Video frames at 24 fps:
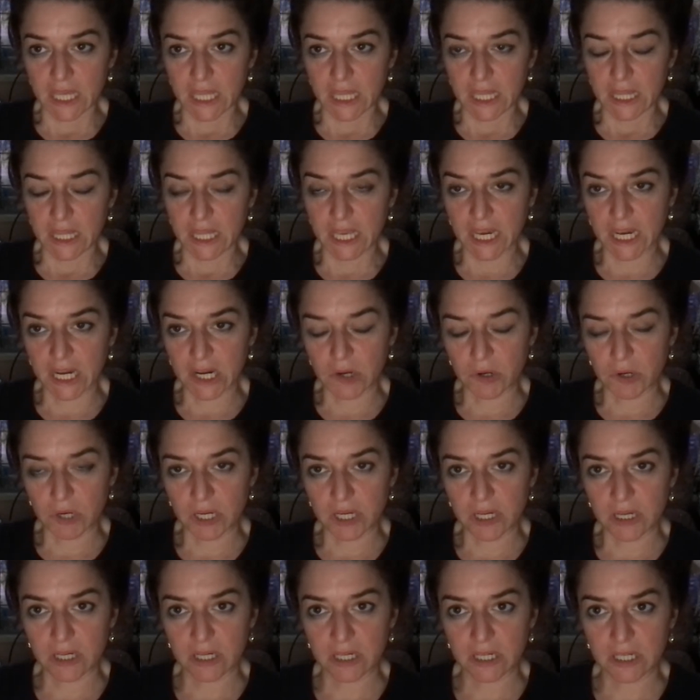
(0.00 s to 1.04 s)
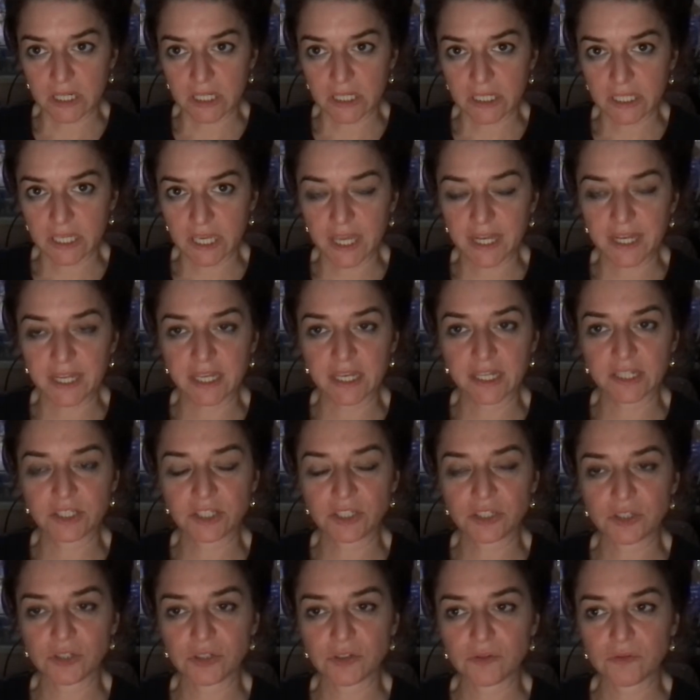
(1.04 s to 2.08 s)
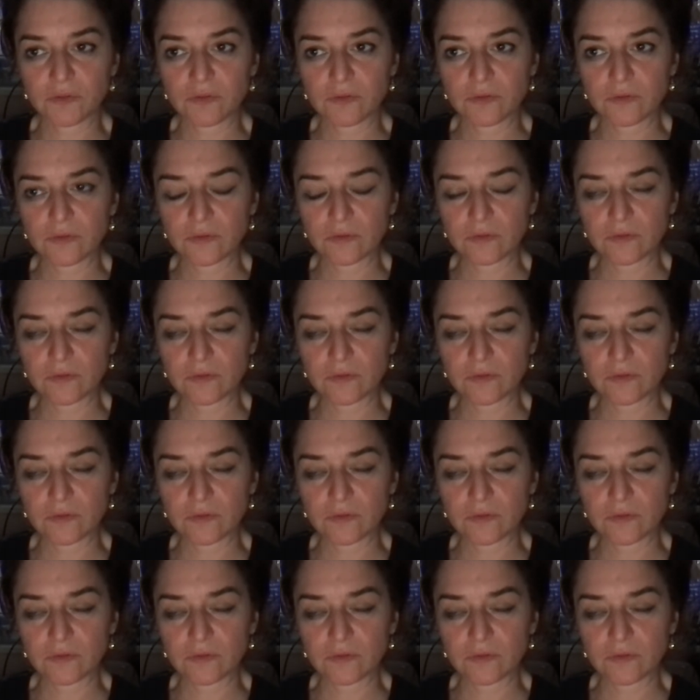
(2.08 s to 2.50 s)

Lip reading: Now, getting into,